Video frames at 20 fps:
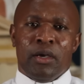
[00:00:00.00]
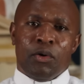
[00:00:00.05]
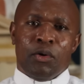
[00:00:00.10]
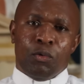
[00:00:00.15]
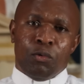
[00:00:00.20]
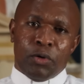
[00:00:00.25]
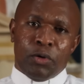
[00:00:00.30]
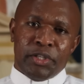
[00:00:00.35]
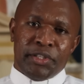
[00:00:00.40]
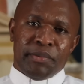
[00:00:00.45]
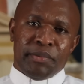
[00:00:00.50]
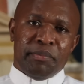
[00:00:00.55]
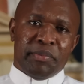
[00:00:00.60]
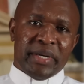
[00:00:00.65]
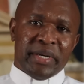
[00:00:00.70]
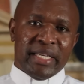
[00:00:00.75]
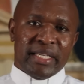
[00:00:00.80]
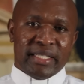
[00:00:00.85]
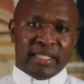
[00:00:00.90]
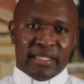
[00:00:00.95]
What
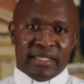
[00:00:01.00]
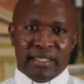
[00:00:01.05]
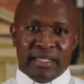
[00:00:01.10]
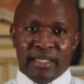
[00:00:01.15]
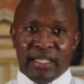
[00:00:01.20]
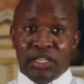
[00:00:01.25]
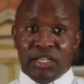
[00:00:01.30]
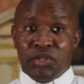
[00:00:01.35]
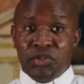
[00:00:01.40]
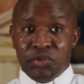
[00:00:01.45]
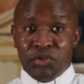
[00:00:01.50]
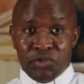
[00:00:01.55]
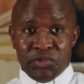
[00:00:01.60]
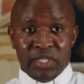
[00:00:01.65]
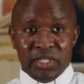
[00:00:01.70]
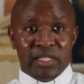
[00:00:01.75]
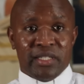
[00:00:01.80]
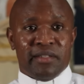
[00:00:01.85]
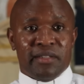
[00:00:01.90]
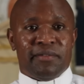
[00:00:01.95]
brings the
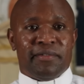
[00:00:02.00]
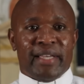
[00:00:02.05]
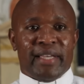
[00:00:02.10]
nutritive